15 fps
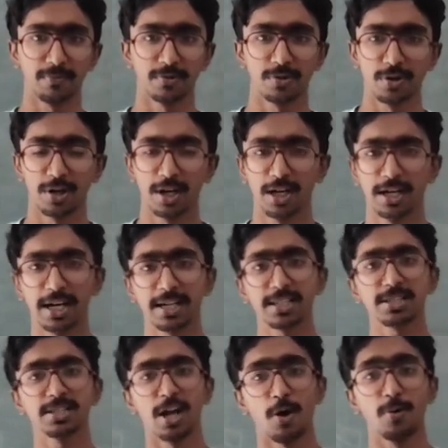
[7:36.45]
So let
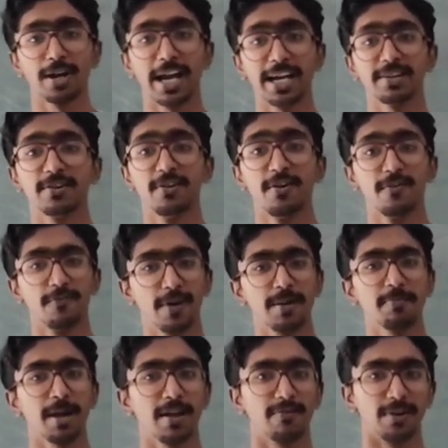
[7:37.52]
us now get
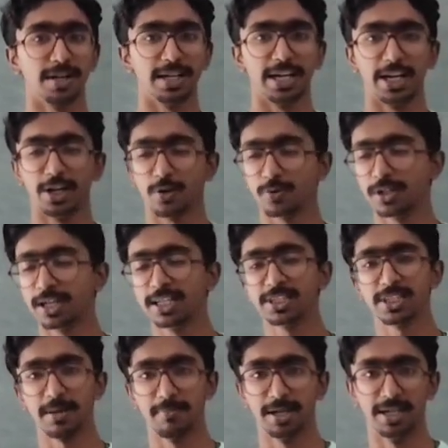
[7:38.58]
one by one into the
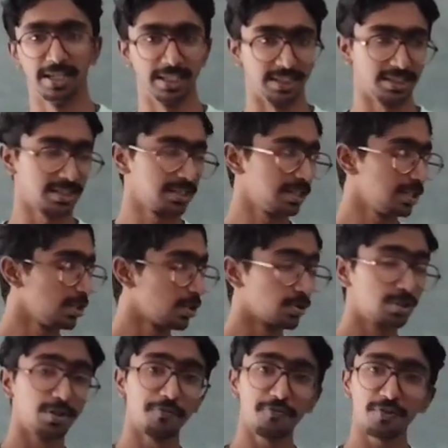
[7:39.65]
stabilities.
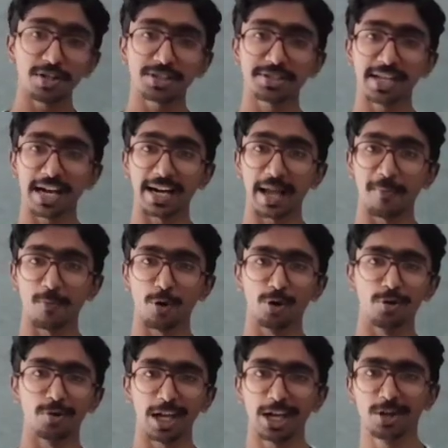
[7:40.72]
So the first that I am
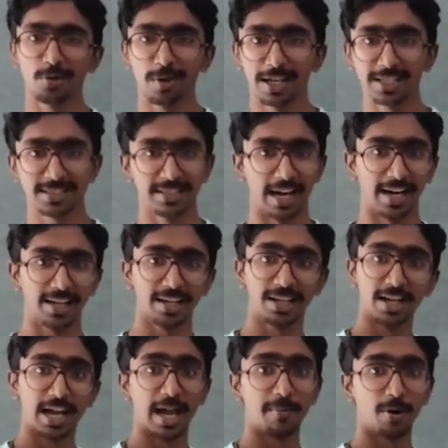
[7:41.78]
going to tell you is
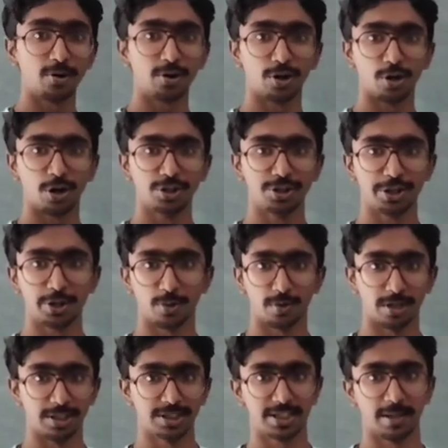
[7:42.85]
that about
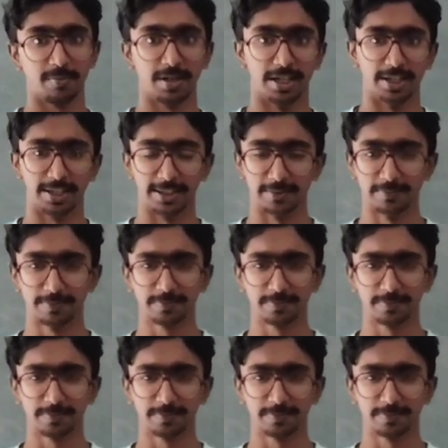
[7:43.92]
longitudinal stability.